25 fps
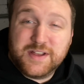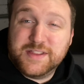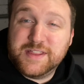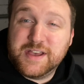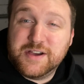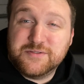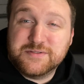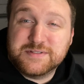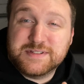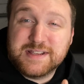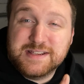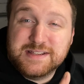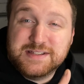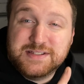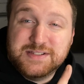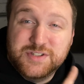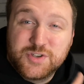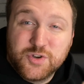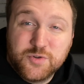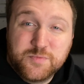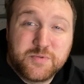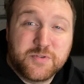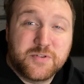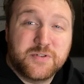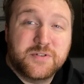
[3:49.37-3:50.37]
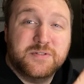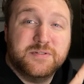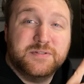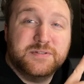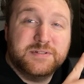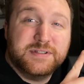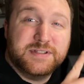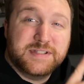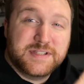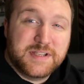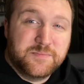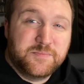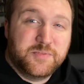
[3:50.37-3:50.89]
that was a super
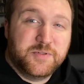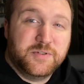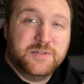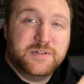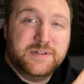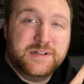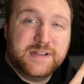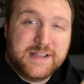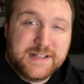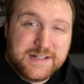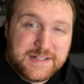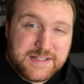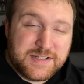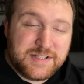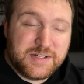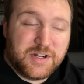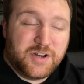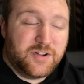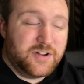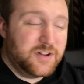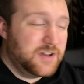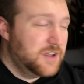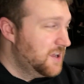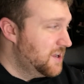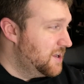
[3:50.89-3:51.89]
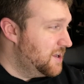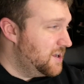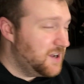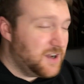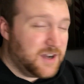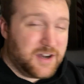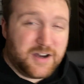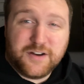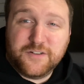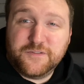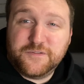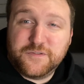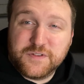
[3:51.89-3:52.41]
simple install
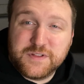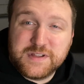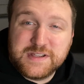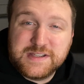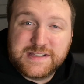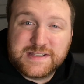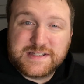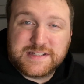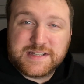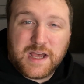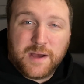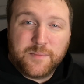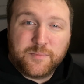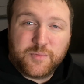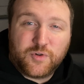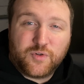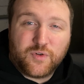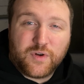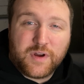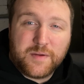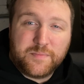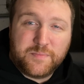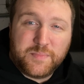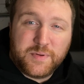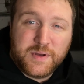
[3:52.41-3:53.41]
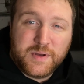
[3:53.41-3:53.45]
for these Stompgrip